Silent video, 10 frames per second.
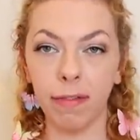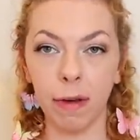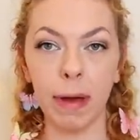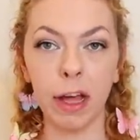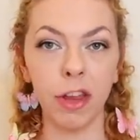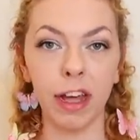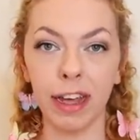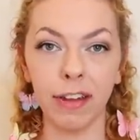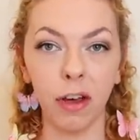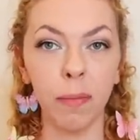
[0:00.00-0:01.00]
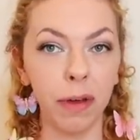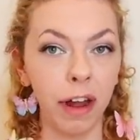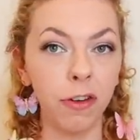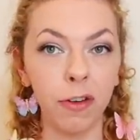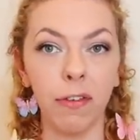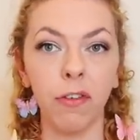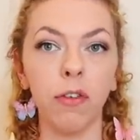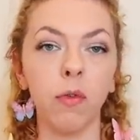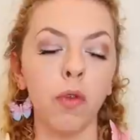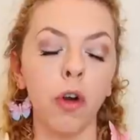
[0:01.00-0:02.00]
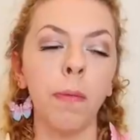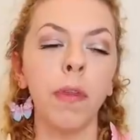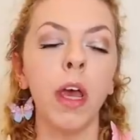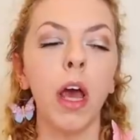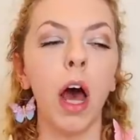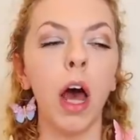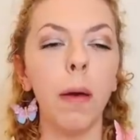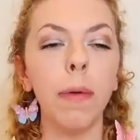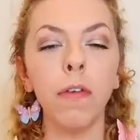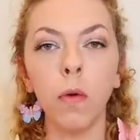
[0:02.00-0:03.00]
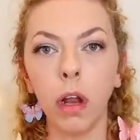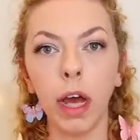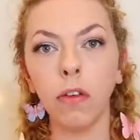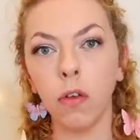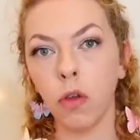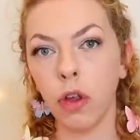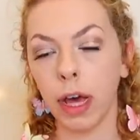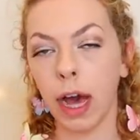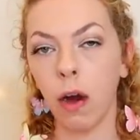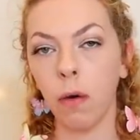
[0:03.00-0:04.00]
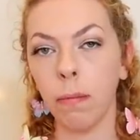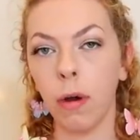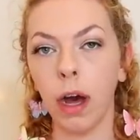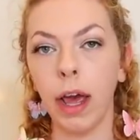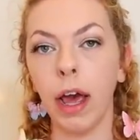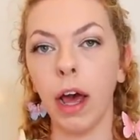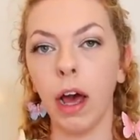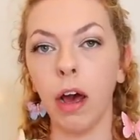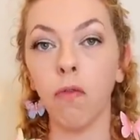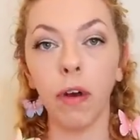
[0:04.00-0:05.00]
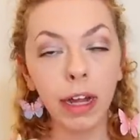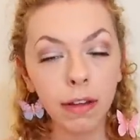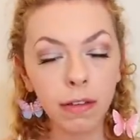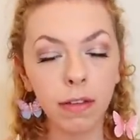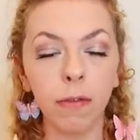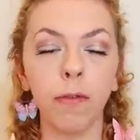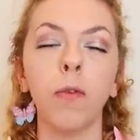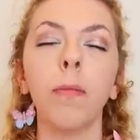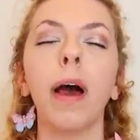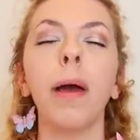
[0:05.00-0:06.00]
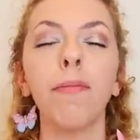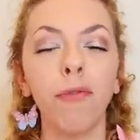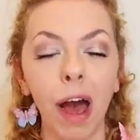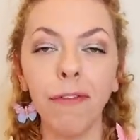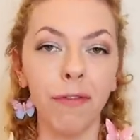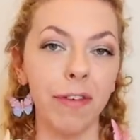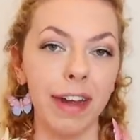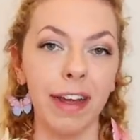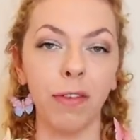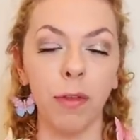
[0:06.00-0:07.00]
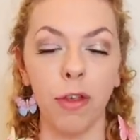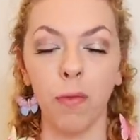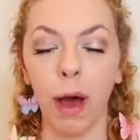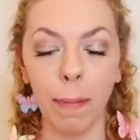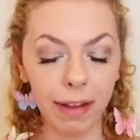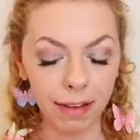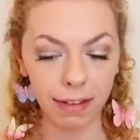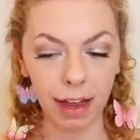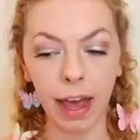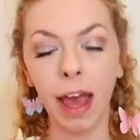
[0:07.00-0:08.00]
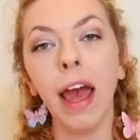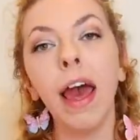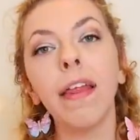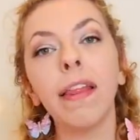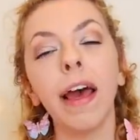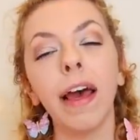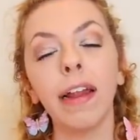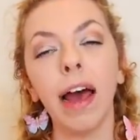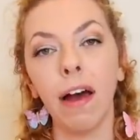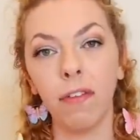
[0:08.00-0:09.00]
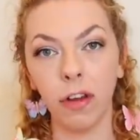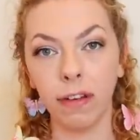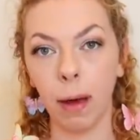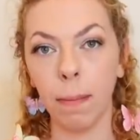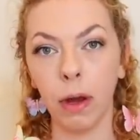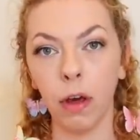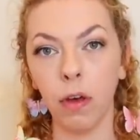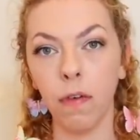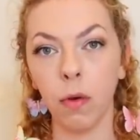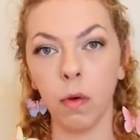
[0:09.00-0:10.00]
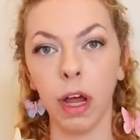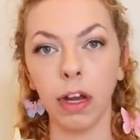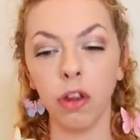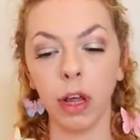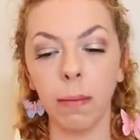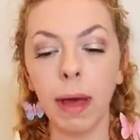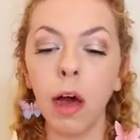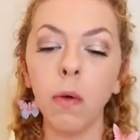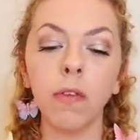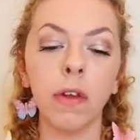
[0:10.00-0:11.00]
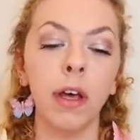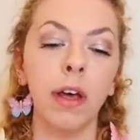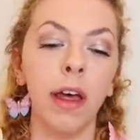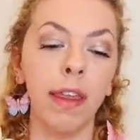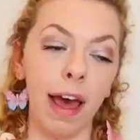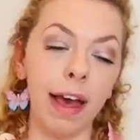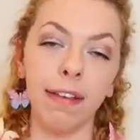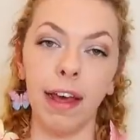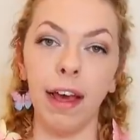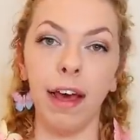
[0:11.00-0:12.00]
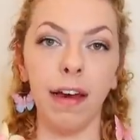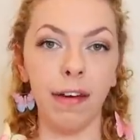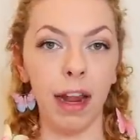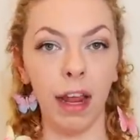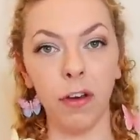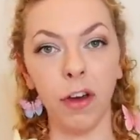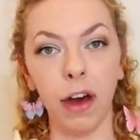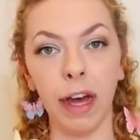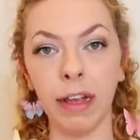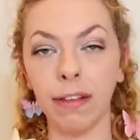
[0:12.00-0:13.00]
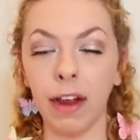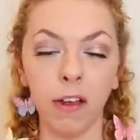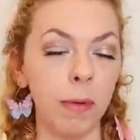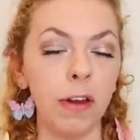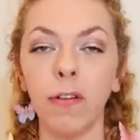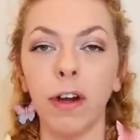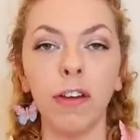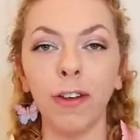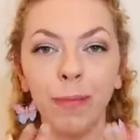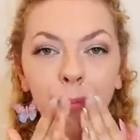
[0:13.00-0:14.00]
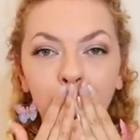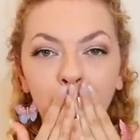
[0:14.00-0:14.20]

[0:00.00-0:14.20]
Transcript: I magically is open, I do have a crystal shop. If you would like to check out my rates for my private readings, which is what I meant to say, then have a look down below if you would like to check them out. That is it. I love you guys, and I'll speak to you very soon.